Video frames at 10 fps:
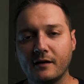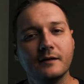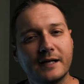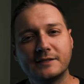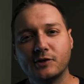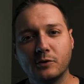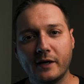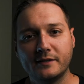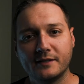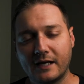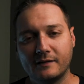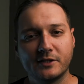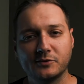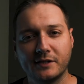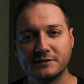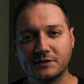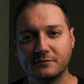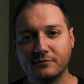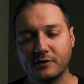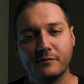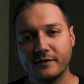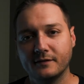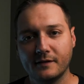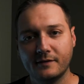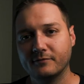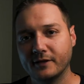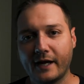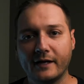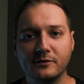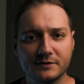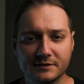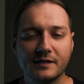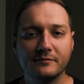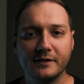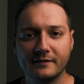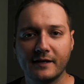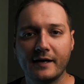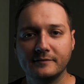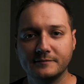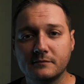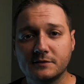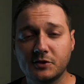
But that's a good way to kind of like transition from the different angles and stuff like that.